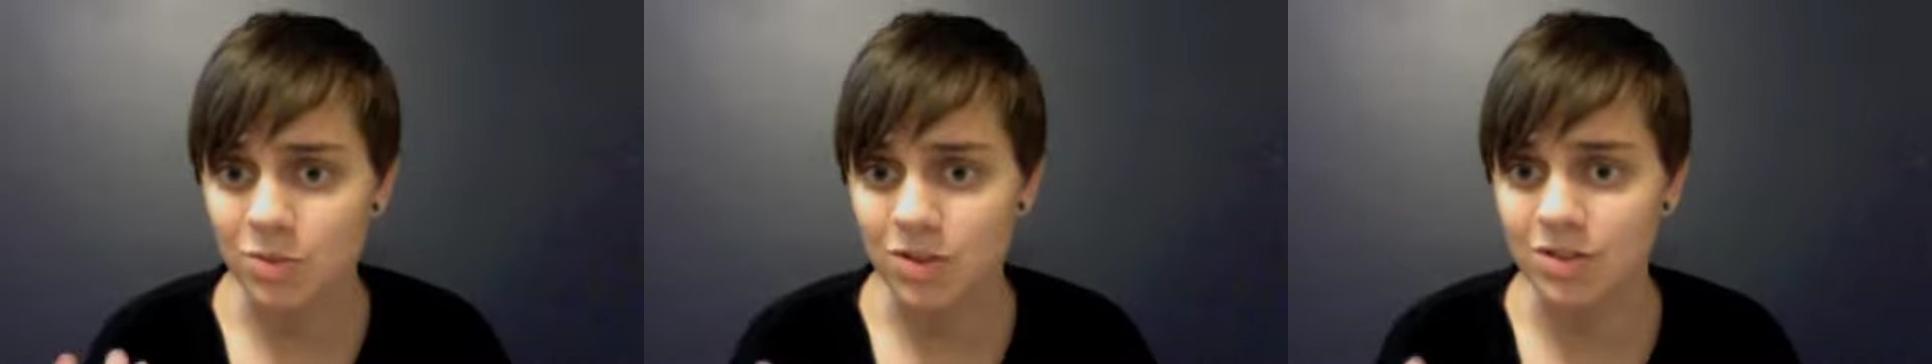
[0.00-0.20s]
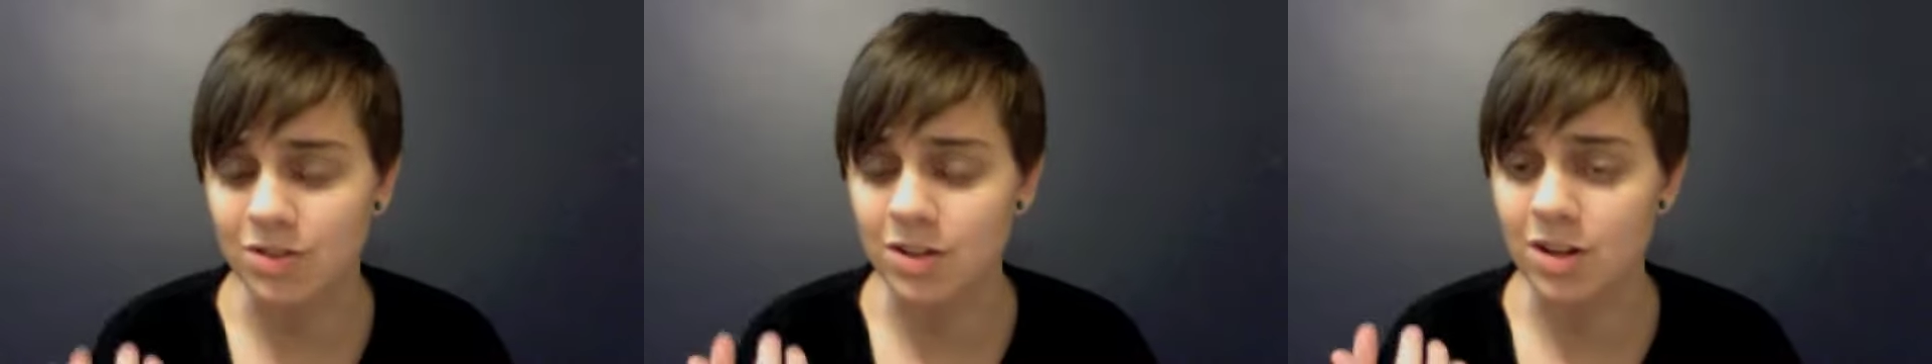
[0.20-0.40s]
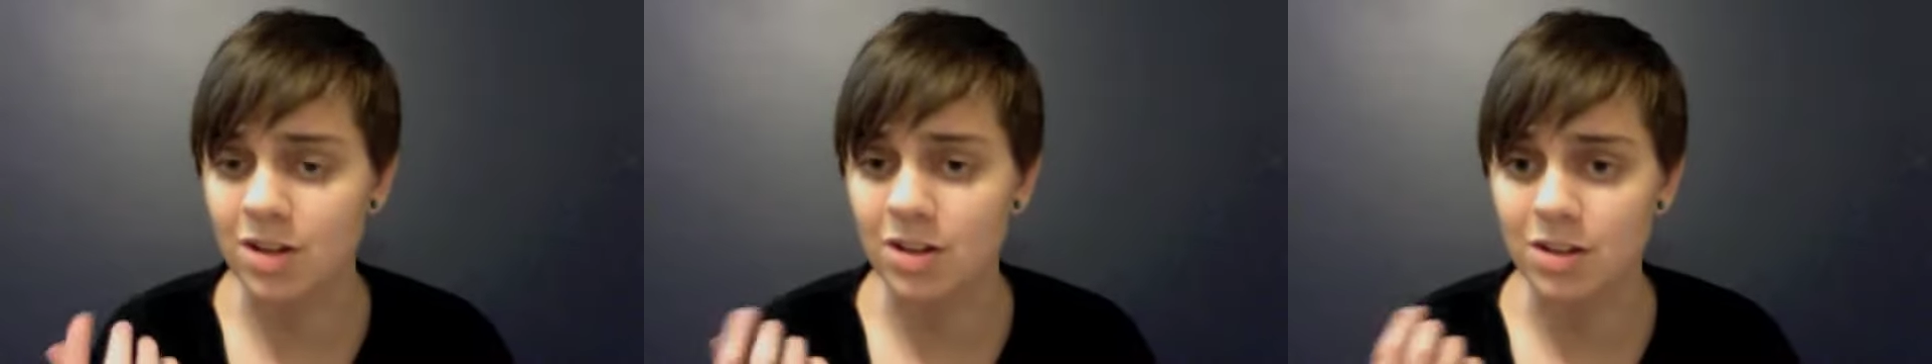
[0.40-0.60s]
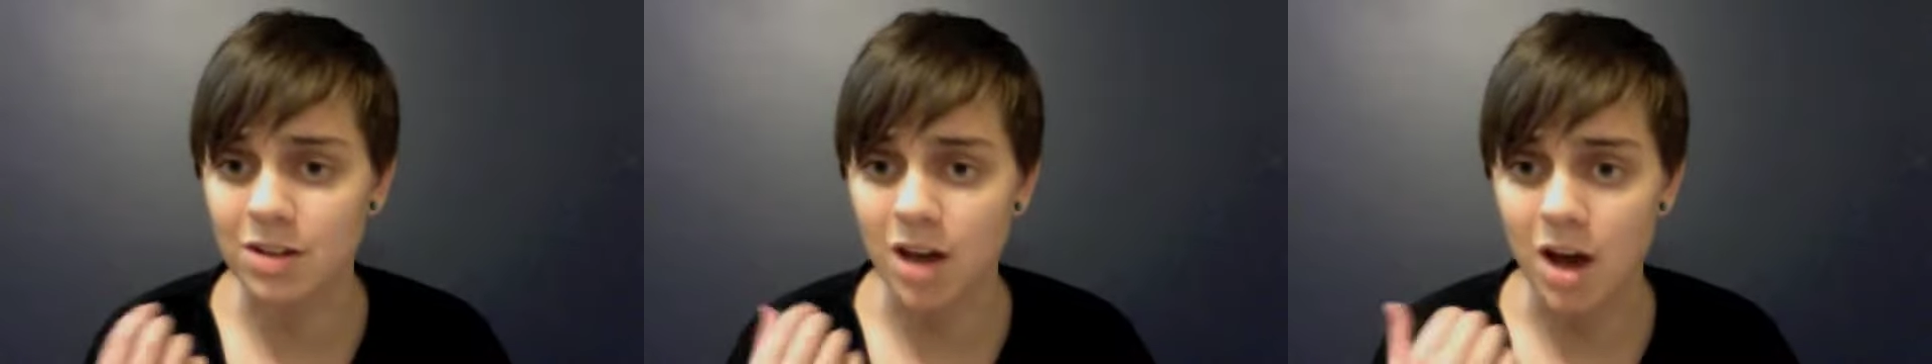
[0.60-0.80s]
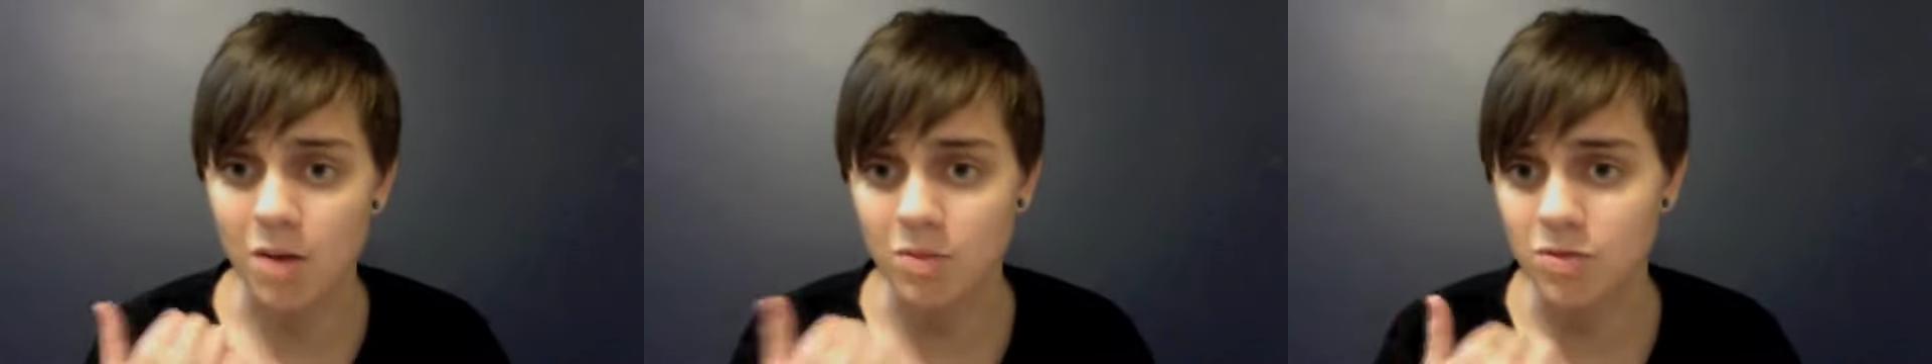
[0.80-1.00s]
was that
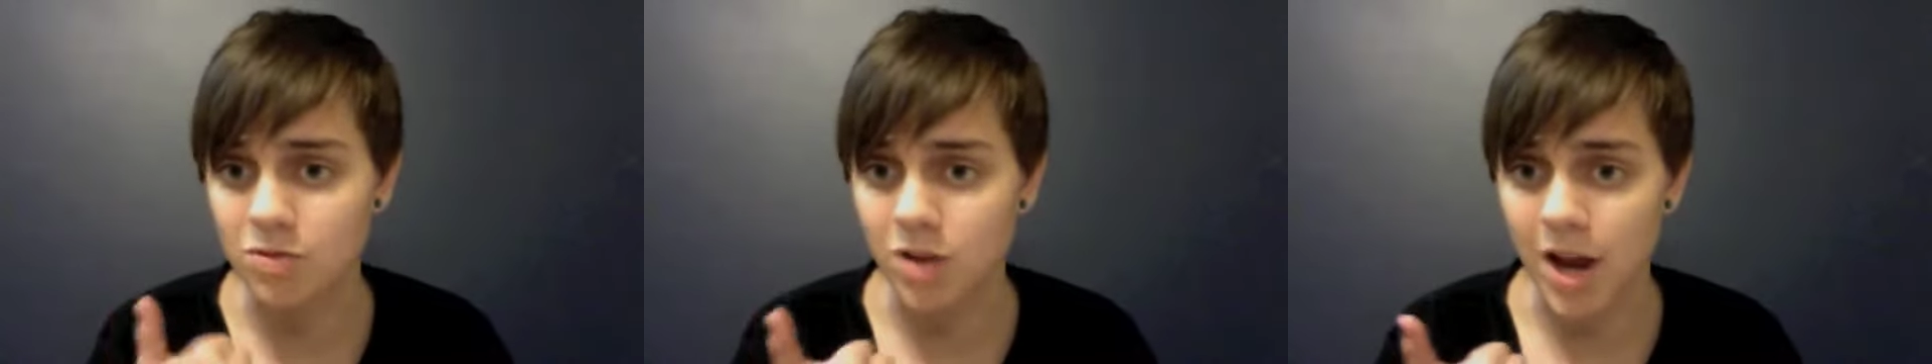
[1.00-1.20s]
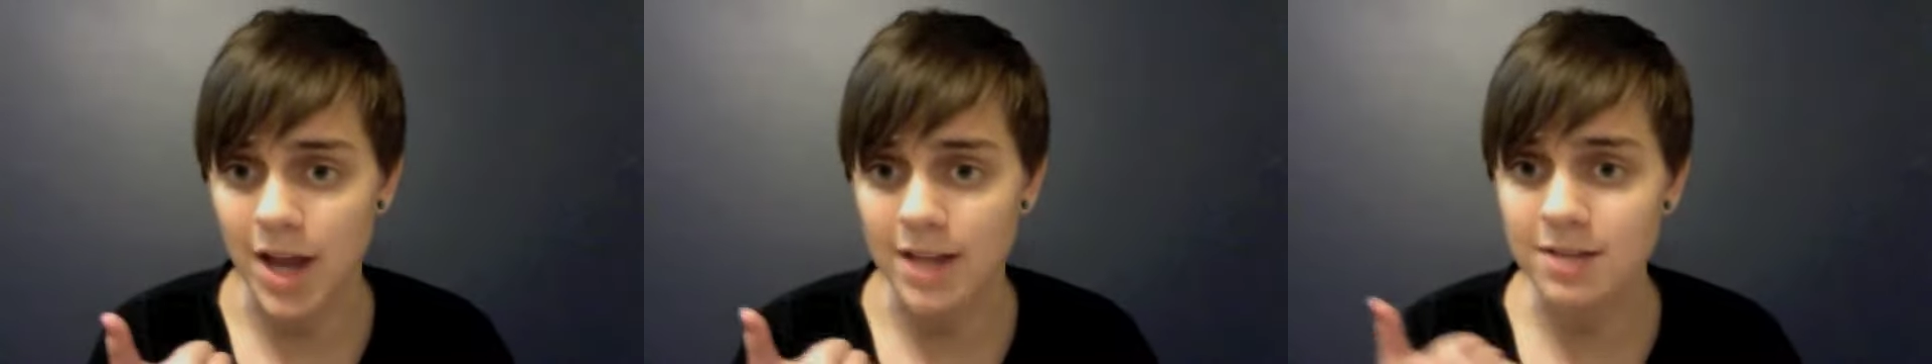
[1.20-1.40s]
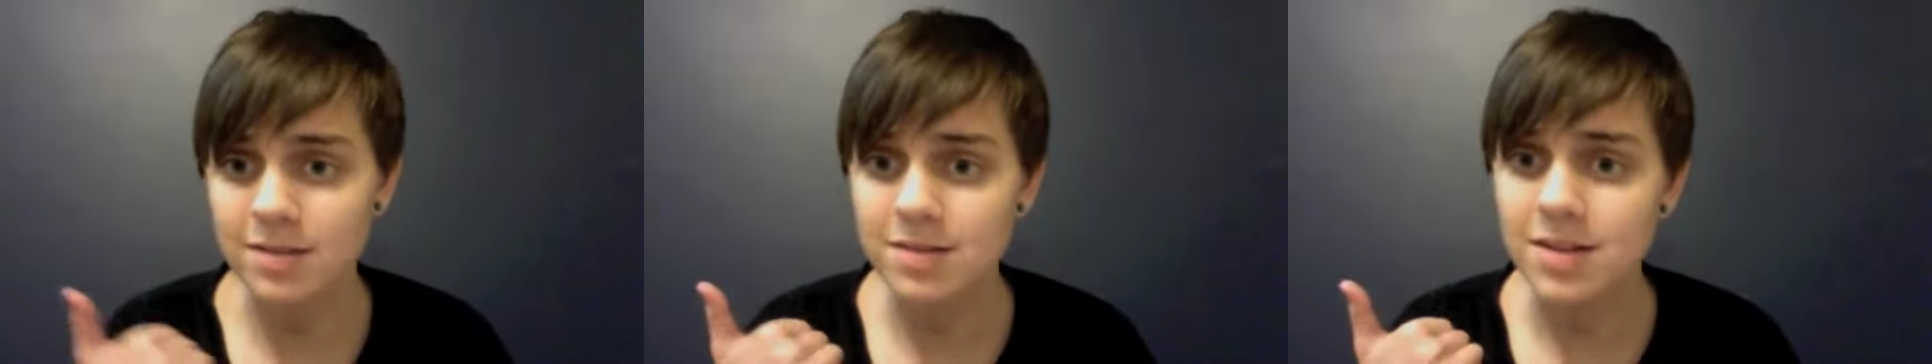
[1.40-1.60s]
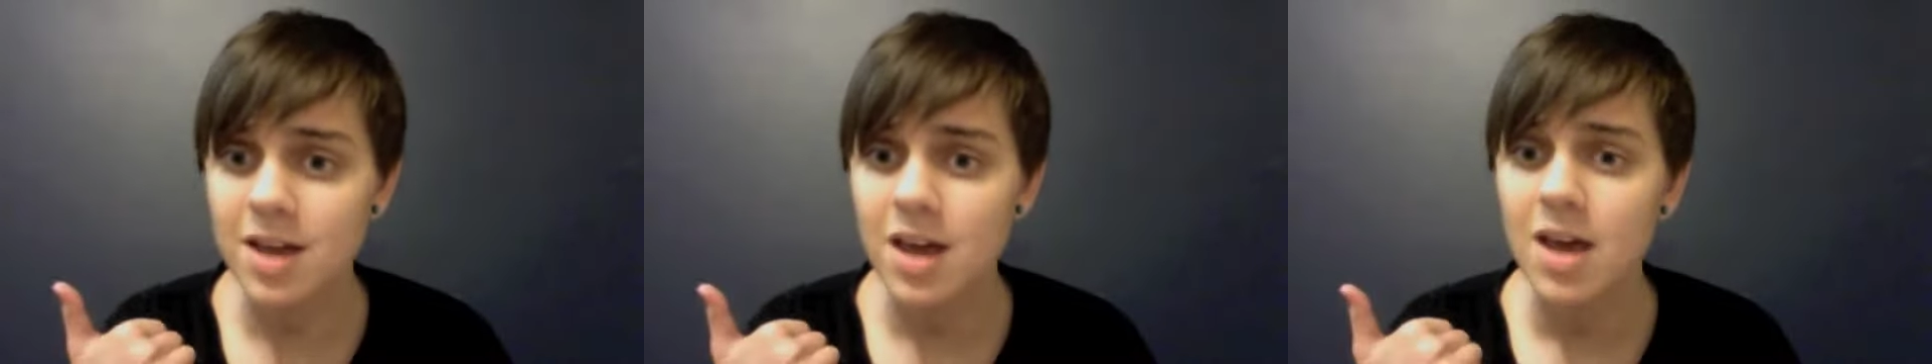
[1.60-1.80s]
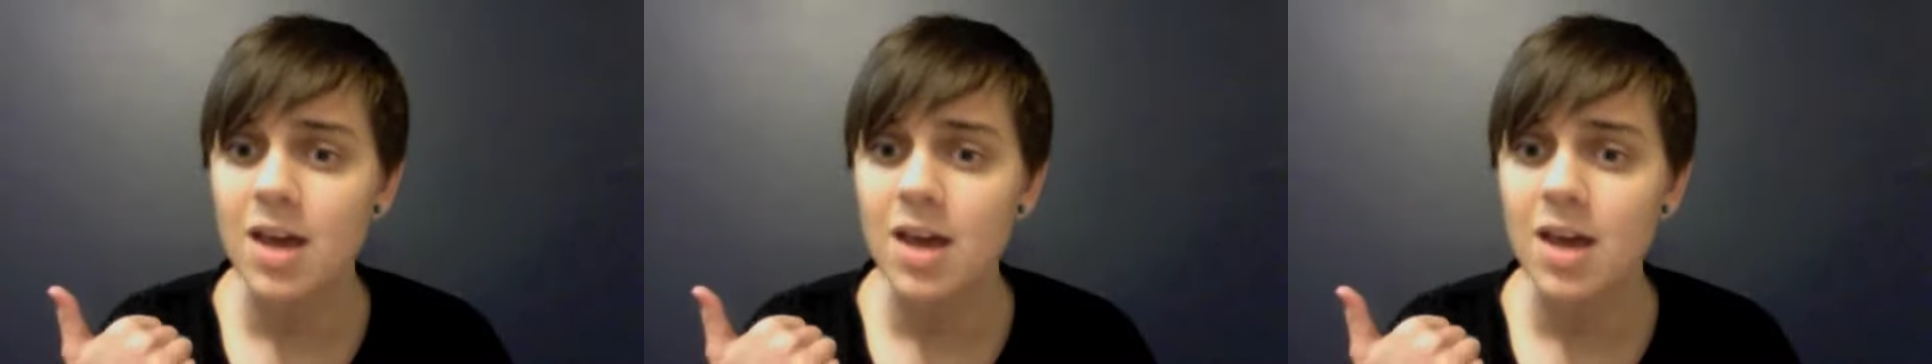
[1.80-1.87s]
I was trans.